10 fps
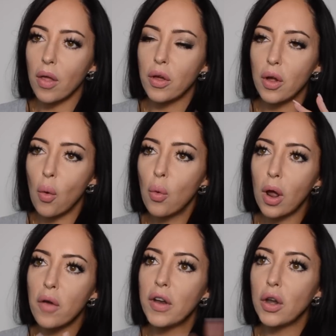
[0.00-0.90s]
the all
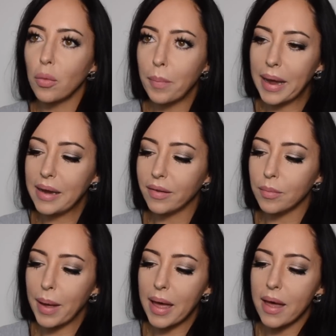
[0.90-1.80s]
over
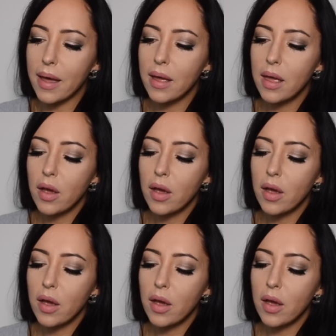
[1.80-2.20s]
non-patent pair